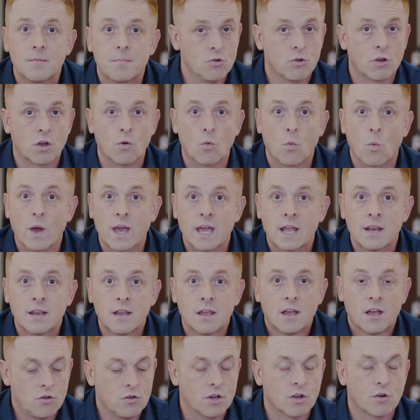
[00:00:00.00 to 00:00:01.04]
you can win,
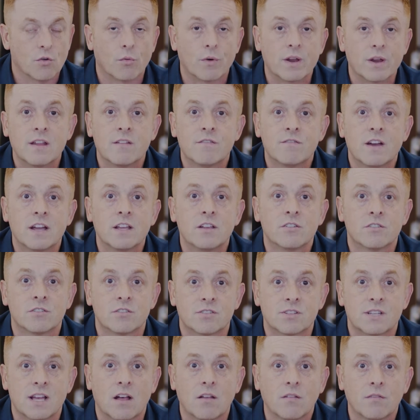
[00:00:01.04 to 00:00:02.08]
you can reinvent
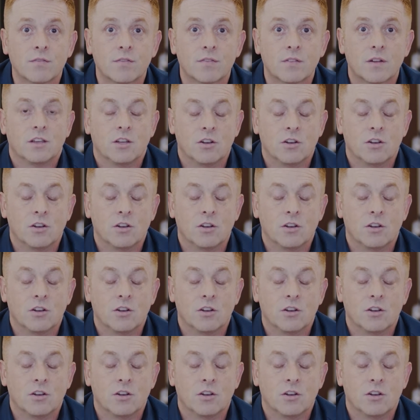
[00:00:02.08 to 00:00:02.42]
yourself.